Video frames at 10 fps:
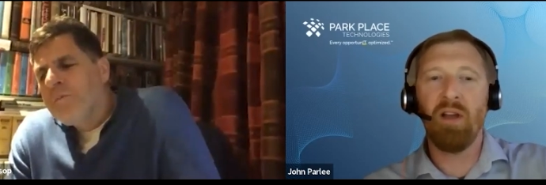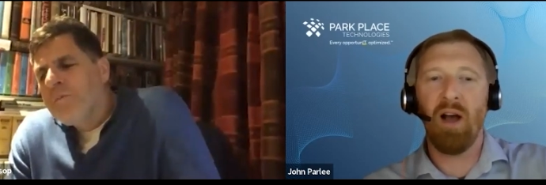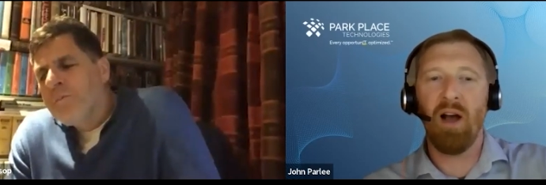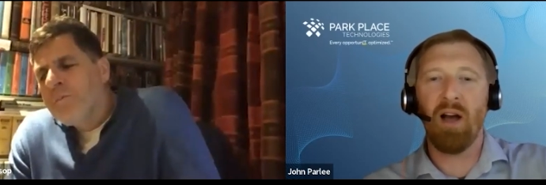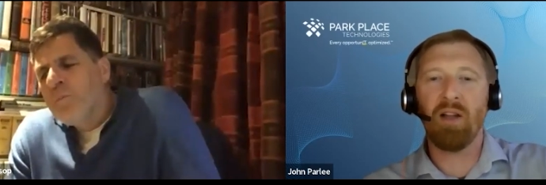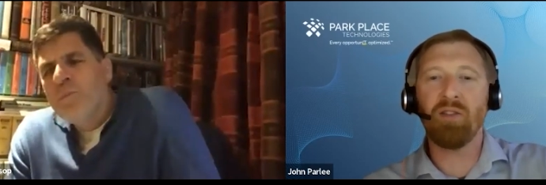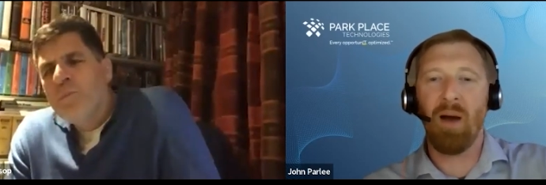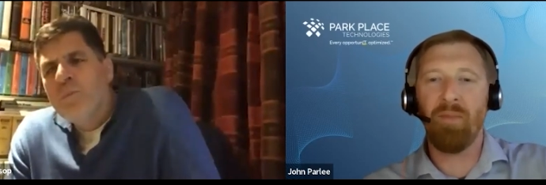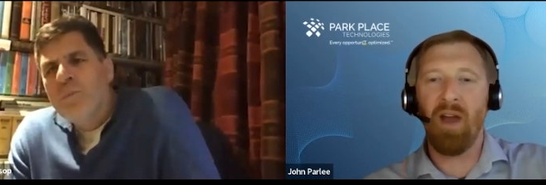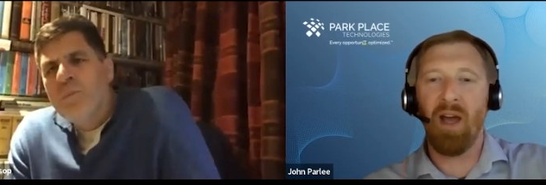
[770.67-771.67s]
Speaker 1: uh,
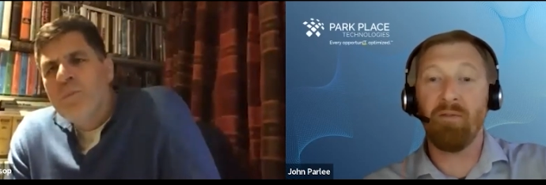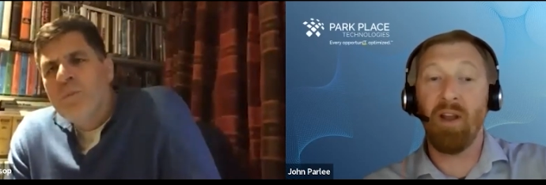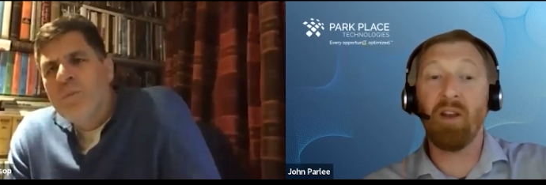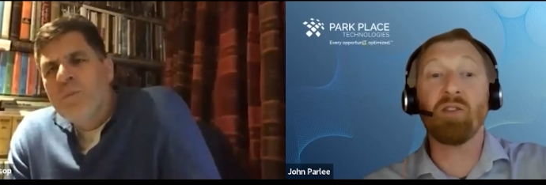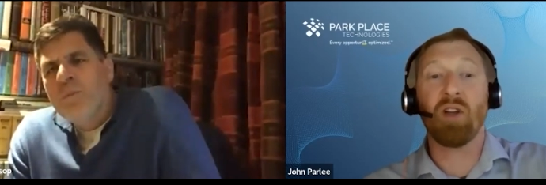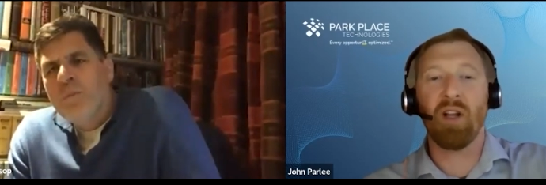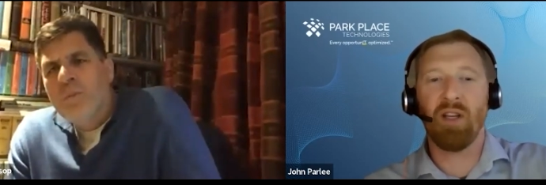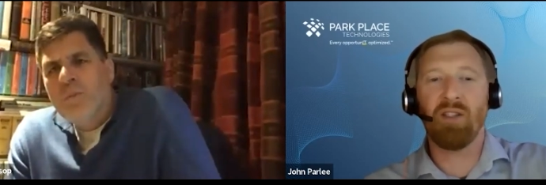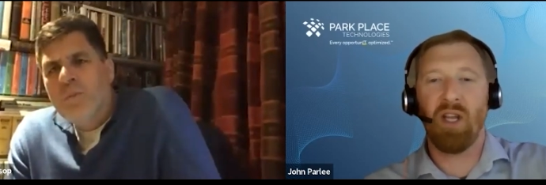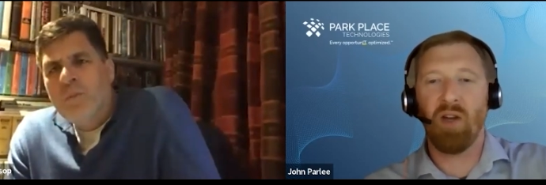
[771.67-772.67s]
adopt that. Vendors are going to
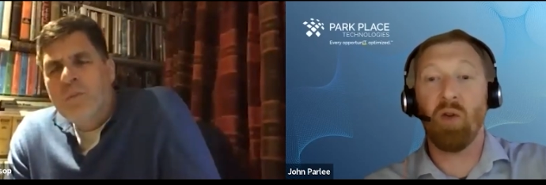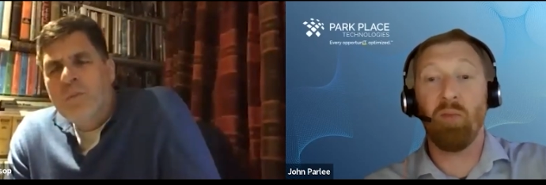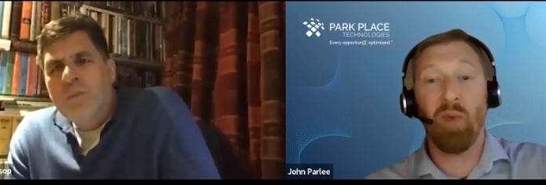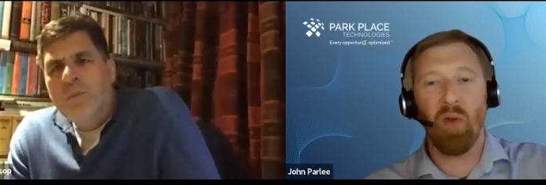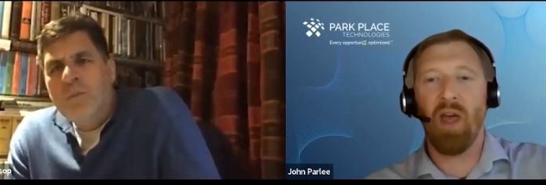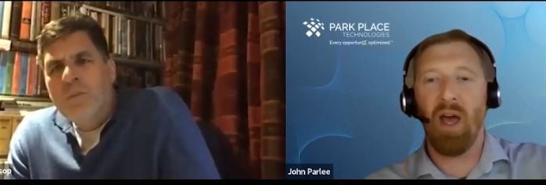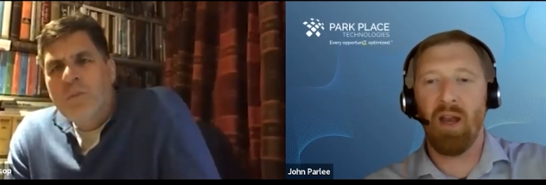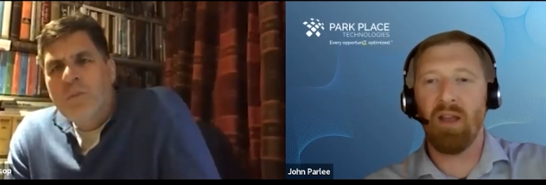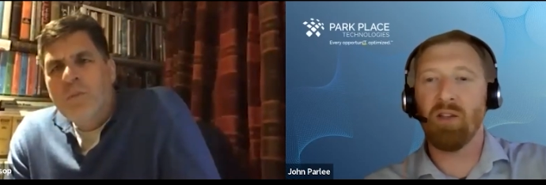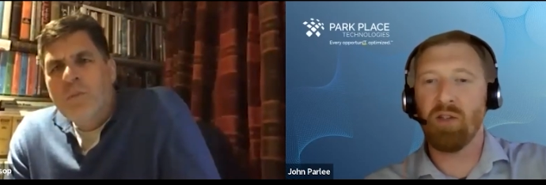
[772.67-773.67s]
continue to build
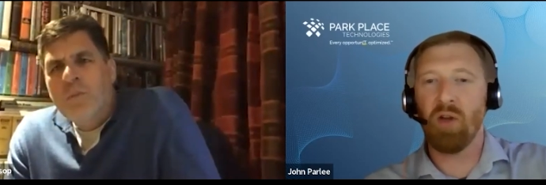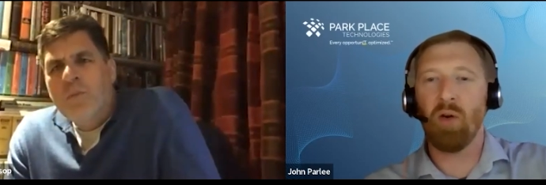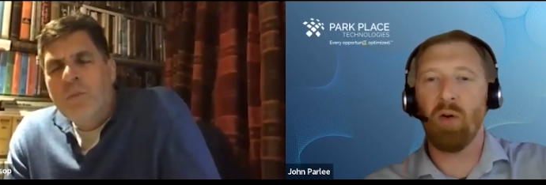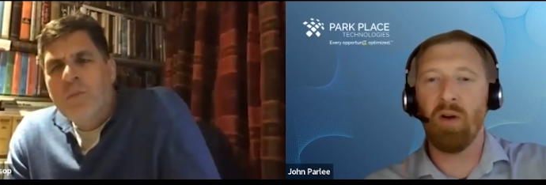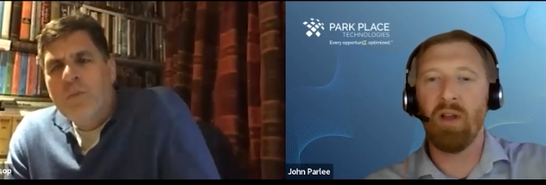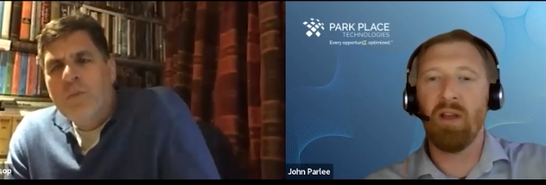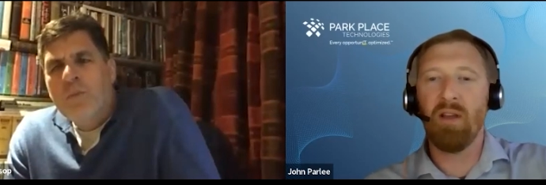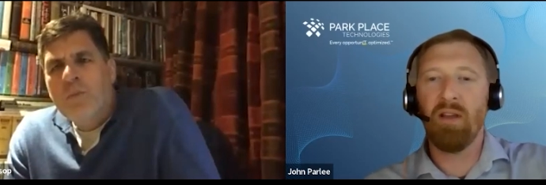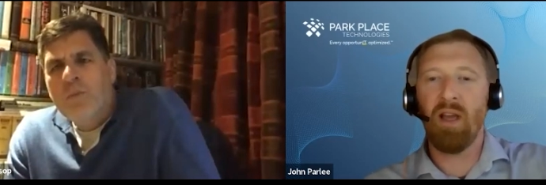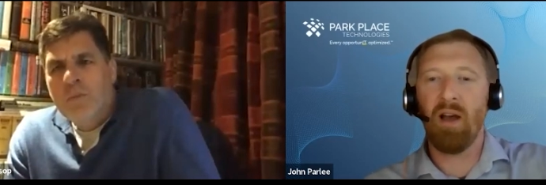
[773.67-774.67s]
that into
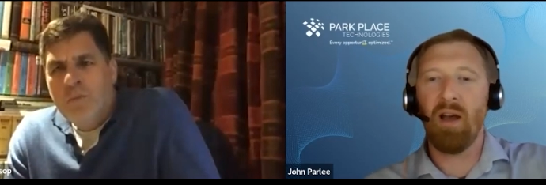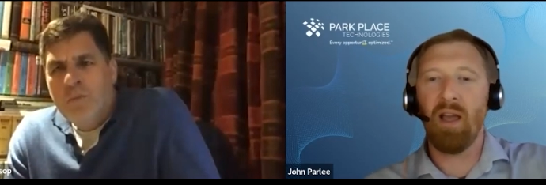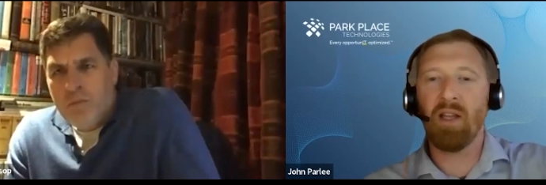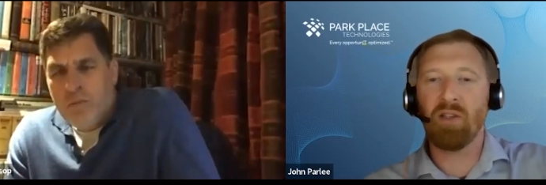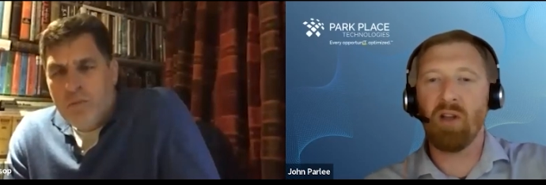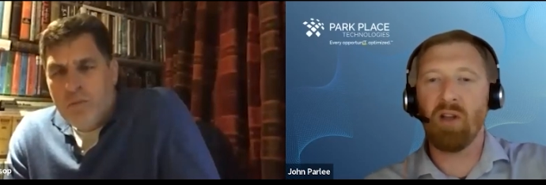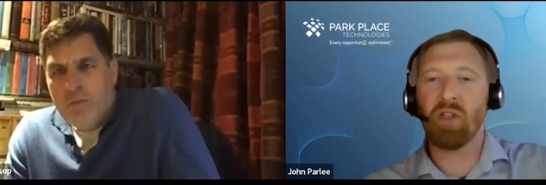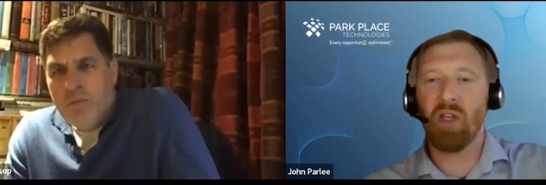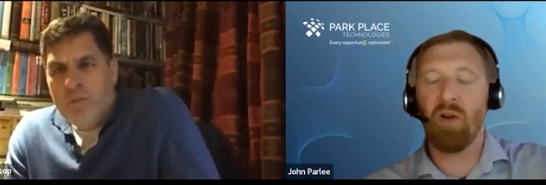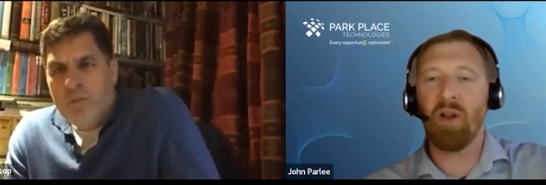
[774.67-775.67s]
uh, into their
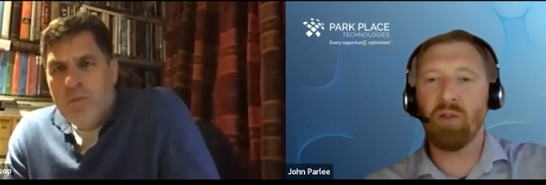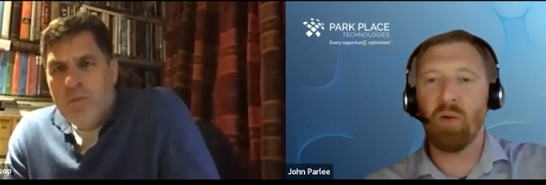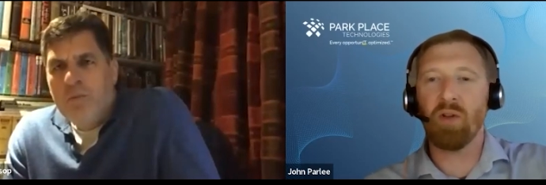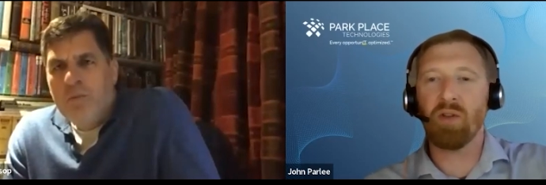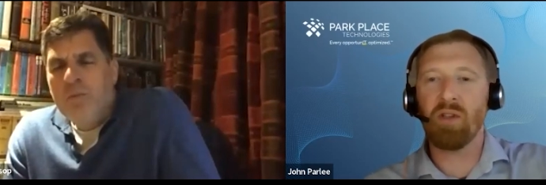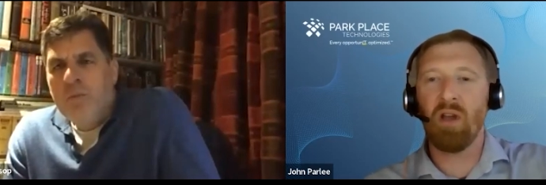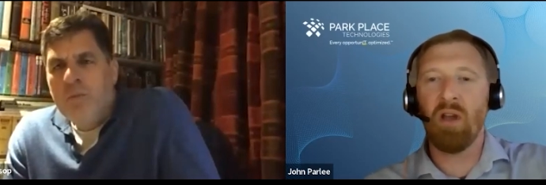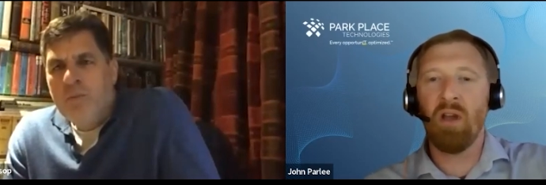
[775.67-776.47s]
security tools.